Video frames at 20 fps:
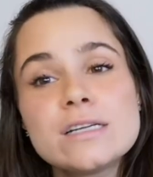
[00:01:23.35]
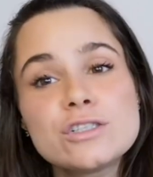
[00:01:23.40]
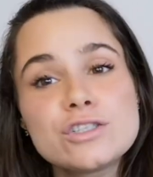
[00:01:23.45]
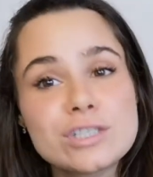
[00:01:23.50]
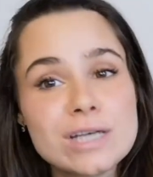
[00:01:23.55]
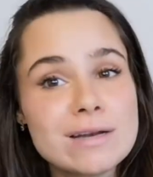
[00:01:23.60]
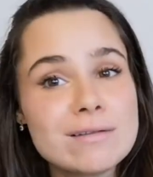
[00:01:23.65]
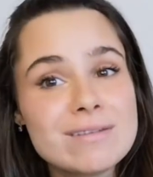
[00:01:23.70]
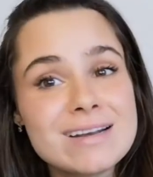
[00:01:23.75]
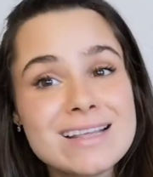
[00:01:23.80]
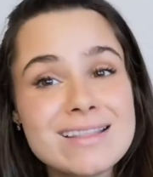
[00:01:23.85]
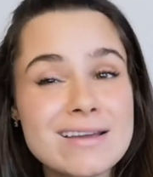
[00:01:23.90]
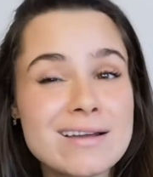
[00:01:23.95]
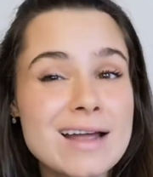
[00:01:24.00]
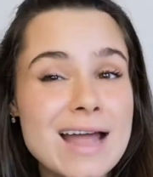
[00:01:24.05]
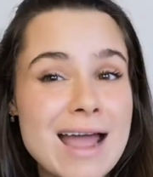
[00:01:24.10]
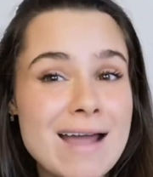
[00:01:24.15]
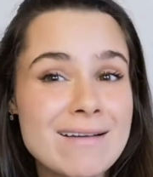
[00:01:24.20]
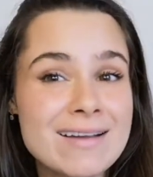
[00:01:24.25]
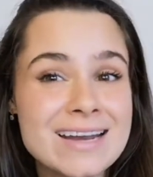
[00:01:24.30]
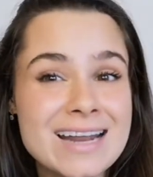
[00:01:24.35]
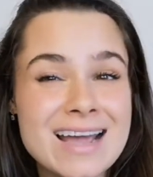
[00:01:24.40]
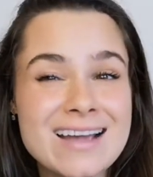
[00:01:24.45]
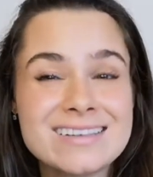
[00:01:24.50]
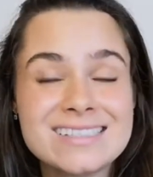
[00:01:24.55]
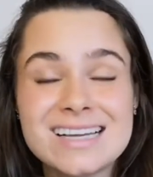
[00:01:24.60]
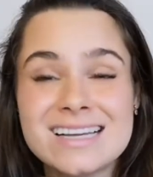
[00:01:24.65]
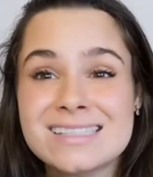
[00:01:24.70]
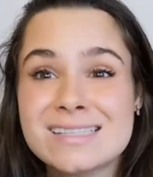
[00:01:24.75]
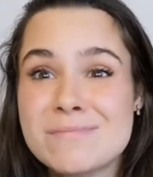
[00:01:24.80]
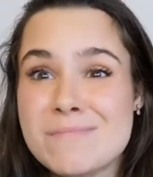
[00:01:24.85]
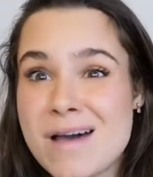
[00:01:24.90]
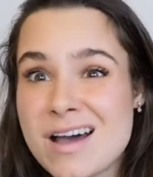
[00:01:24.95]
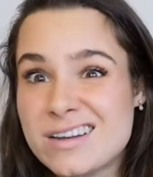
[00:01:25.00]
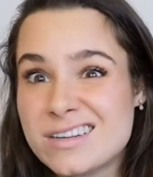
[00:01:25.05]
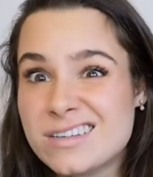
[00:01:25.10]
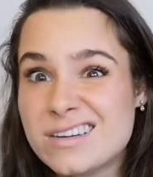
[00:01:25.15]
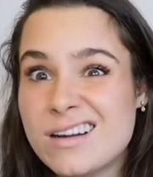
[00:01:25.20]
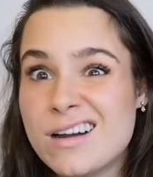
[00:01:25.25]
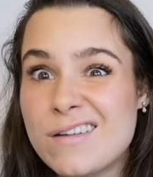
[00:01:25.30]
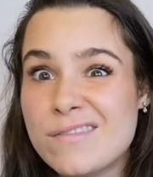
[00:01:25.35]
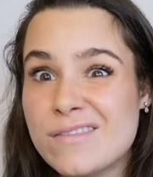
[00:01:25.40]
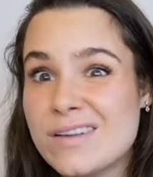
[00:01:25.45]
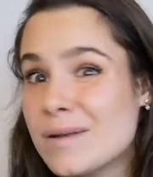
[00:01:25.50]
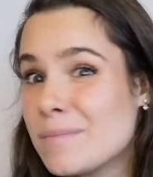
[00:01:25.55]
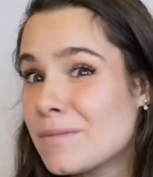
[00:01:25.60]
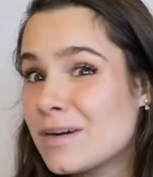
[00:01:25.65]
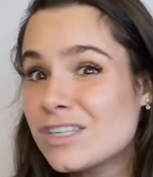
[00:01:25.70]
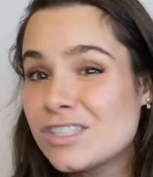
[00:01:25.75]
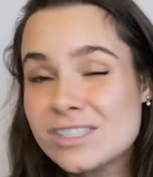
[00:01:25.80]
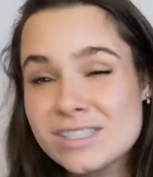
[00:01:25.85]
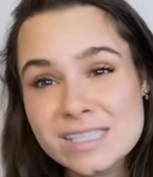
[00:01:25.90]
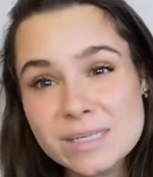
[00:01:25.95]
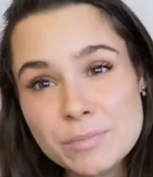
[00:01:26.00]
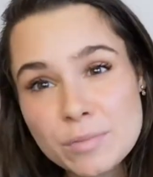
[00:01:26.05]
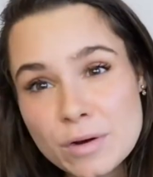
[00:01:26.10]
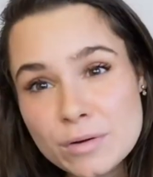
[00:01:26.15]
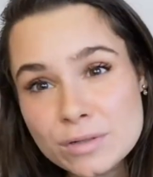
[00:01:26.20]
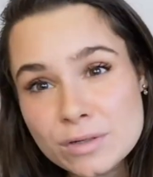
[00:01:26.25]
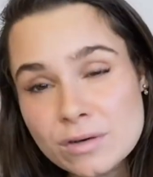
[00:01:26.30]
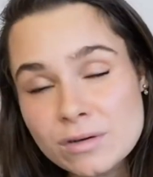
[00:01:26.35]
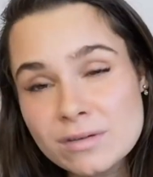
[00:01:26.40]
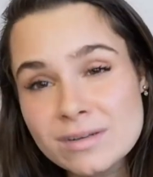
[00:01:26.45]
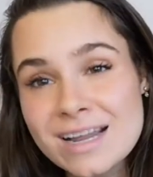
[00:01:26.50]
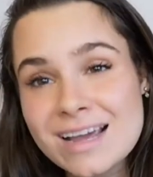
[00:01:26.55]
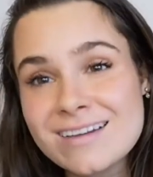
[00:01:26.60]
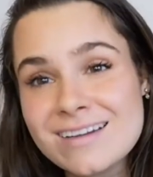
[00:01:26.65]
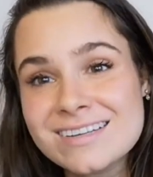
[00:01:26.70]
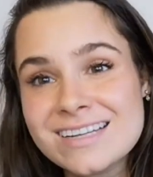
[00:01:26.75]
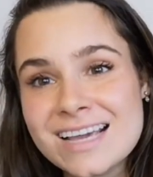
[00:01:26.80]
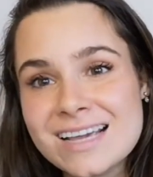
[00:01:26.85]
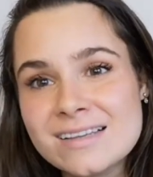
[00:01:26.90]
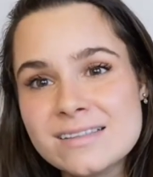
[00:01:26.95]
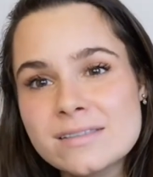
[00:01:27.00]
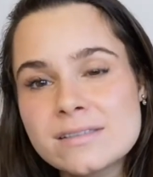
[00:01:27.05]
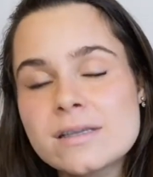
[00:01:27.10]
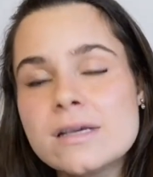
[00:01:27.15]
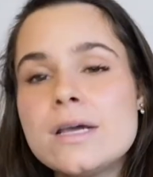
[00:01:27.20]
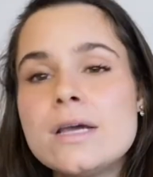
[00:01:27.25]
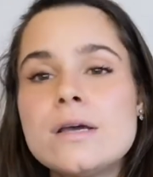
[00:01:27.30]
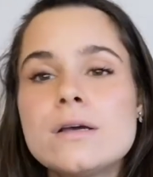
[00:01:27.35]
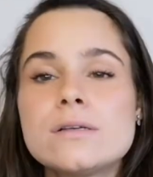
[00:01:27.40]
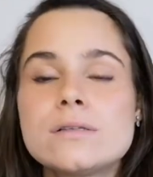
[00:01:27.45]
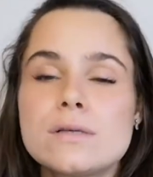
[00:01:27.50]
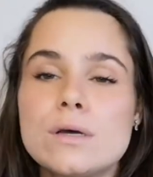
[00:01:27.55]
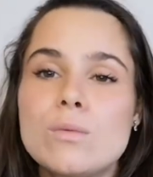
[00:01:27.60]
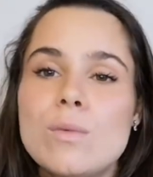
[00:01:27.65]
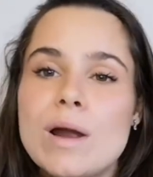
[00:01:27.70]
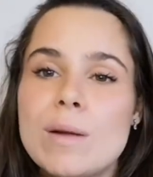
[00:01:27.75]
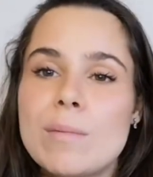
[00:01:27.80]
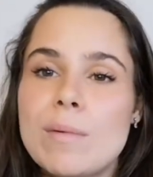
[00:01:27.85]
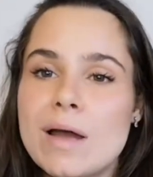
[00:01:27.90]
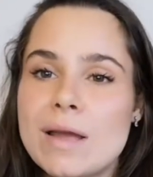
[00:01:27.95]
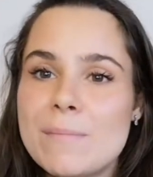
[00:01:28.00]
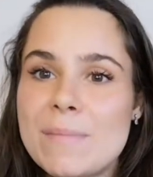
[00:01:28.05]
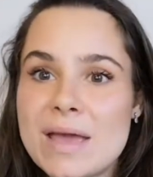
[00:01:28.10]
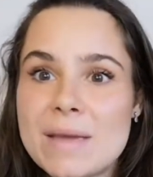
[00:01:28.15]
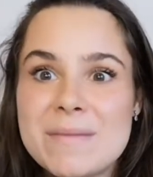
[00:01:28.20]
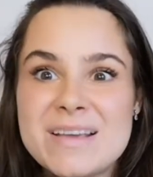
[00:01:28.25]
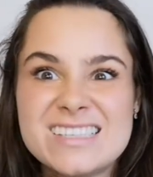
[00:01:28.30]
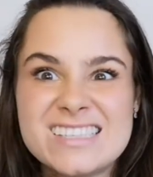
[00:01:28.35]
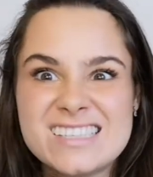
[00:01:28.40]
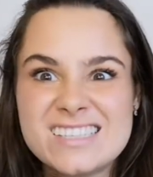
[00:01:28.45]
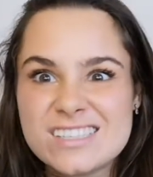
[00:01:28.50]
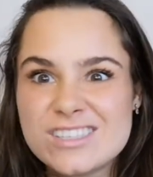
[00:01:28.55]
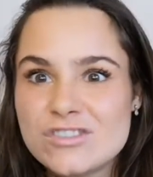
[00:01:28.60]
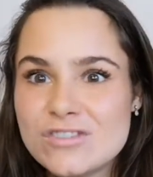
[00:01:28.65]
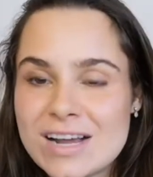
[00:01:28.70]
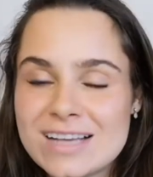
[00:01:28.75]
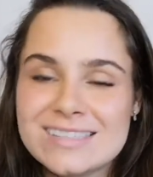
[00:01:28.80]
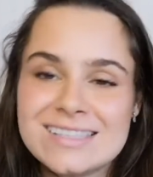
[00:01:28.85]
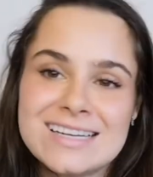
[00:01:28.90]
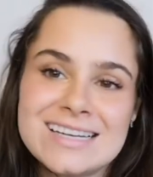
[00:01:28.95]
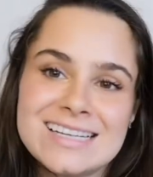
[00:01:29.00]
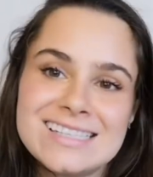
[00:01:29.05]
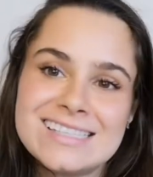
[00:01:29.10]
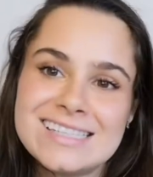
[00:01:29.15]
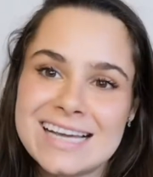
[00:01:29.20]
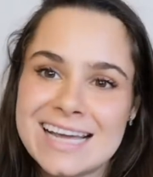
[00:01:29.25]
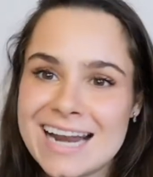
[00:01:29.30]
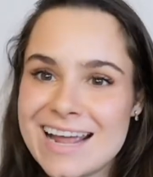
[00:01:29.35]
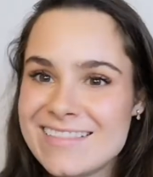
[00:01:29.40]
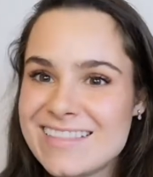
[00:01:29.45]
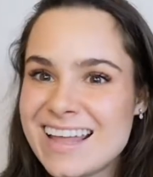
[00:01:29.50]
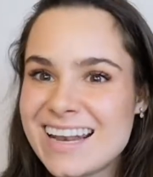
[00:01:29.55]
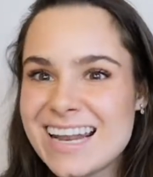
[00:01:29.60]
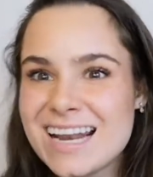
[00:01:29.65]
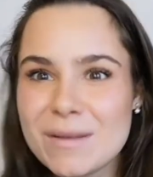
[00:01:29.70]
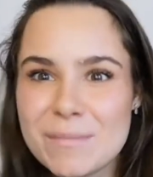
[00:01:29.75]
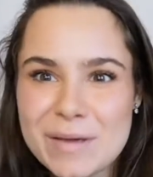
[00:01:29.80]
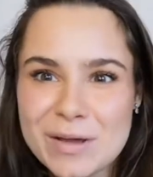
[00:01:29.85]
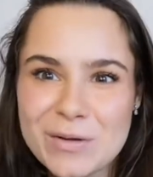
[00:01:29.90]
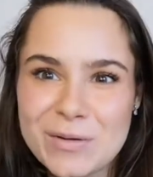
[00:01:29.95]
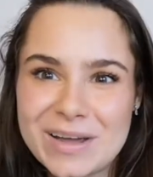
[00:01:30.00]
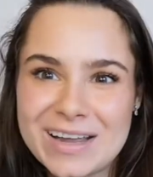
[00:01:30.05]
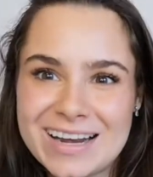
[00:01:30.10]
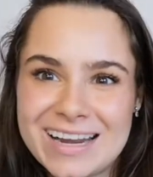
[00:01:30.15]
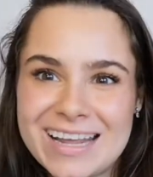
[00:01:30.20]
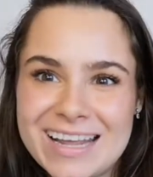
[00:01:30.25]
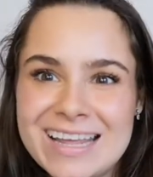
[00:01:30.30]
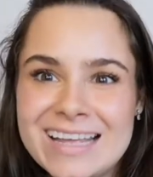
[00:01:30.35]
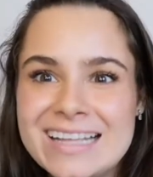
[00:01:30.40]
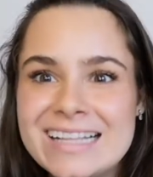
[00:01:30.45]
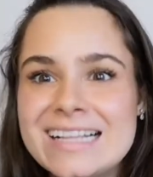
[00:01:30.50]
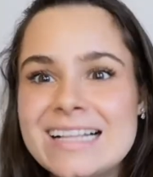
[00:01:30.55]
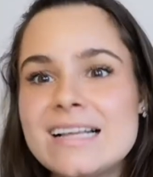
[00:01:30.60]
Generally they're carried out as a matter of an emergency protocol nowadays, so whereby baby is in distress and needs to get out that little bit quickly.